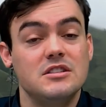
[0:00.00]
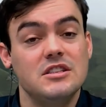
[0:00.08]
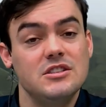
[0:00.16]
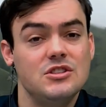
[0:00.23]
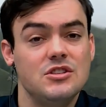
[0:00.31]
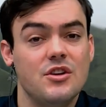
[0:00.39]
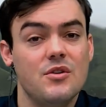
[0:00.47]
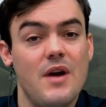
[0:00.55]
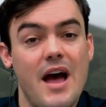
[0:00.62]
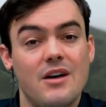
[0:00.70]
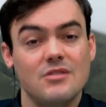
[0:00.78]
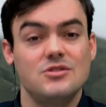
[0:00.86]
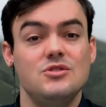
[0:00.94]
to teaching you
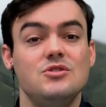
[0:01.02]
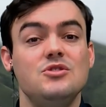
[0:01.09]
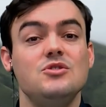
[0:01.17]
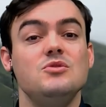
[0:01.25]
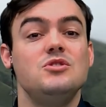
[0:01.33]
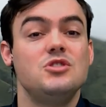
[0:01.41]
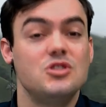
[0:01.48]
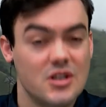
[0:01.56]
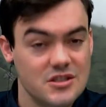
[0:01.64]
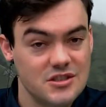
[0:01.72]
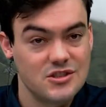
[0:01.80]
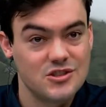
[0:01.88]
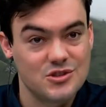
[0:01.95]
how to do
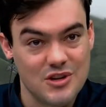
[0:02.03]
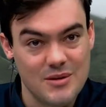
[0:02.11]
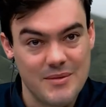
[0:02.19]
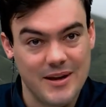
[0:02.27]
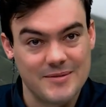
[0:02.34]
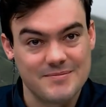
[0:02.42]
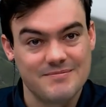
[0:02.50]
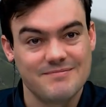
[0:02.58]
church streaming.